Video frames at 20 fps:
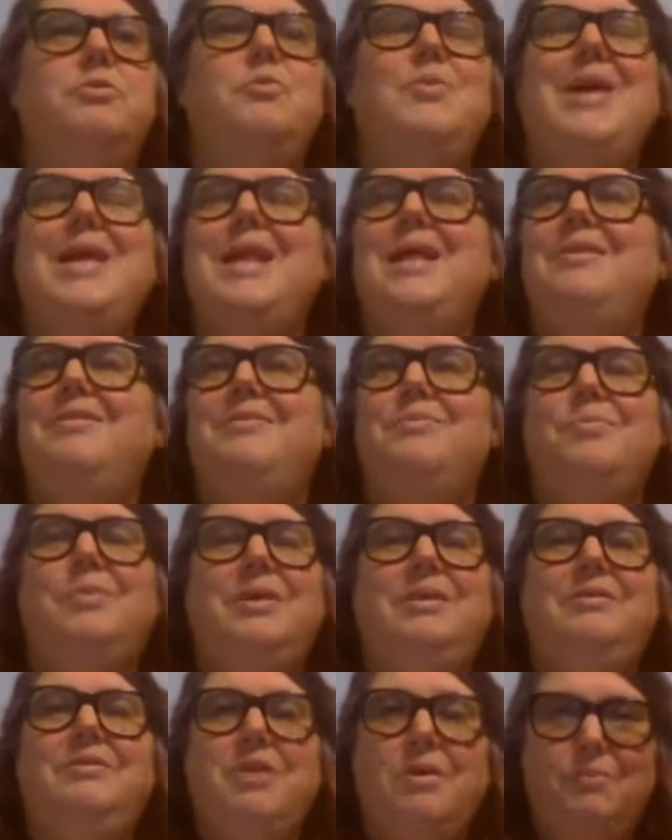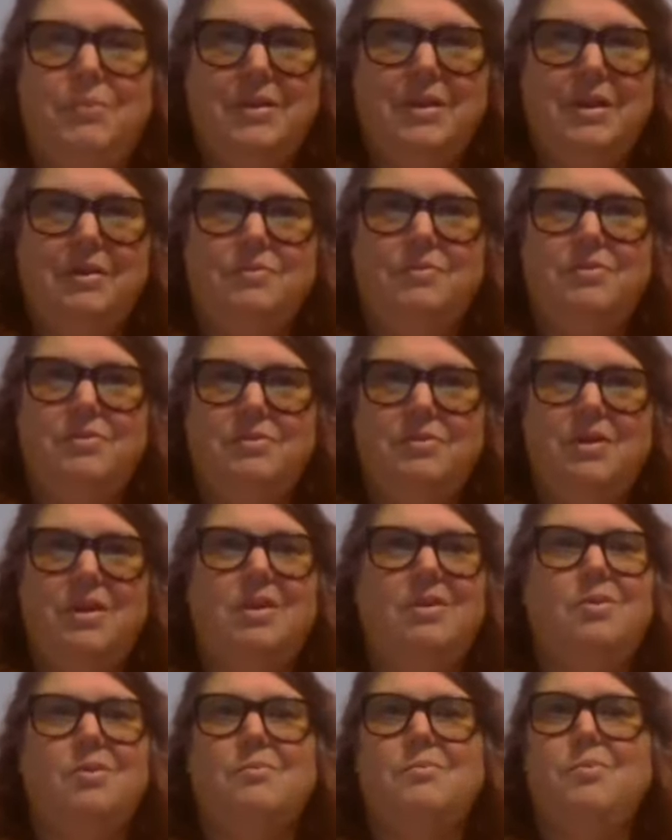You cannot simply dump it down the
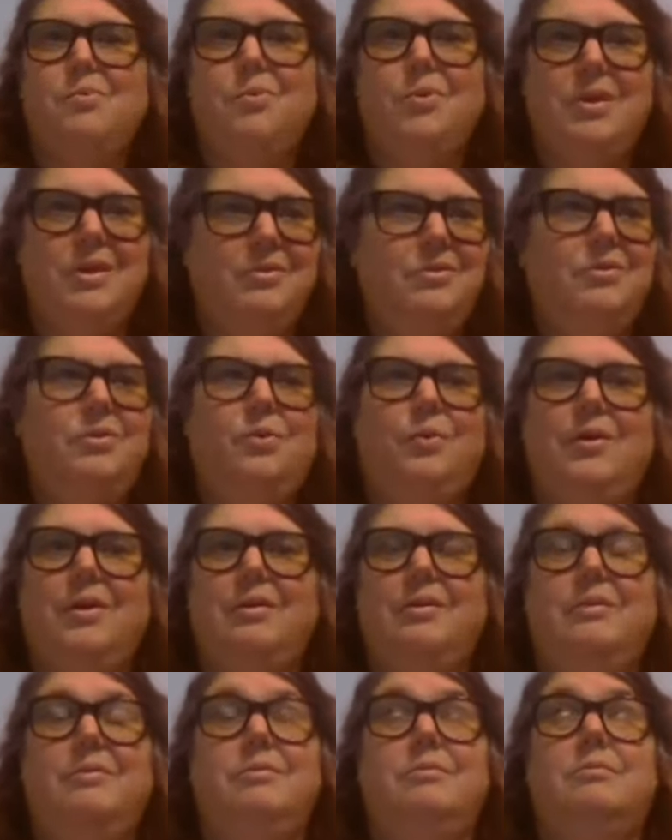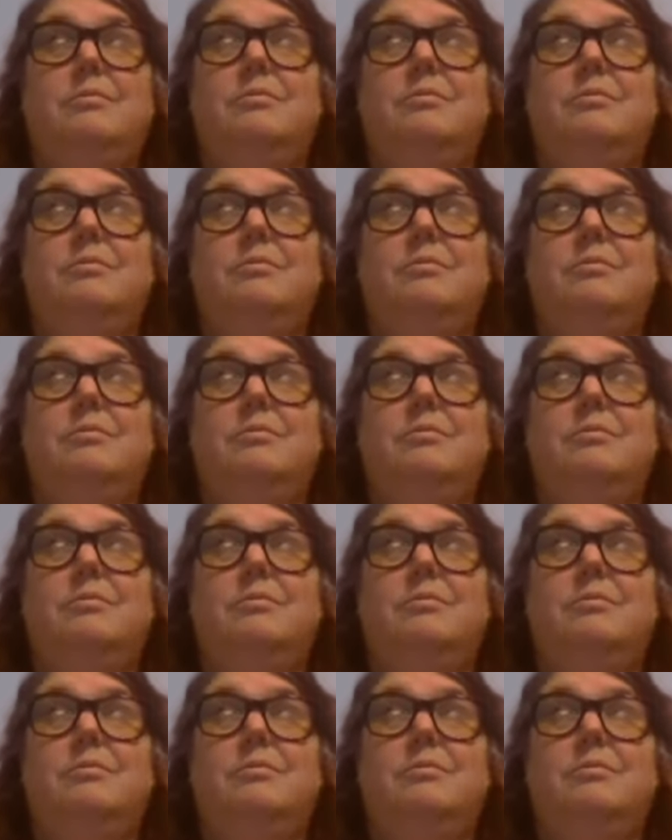sink or put it in the toilet.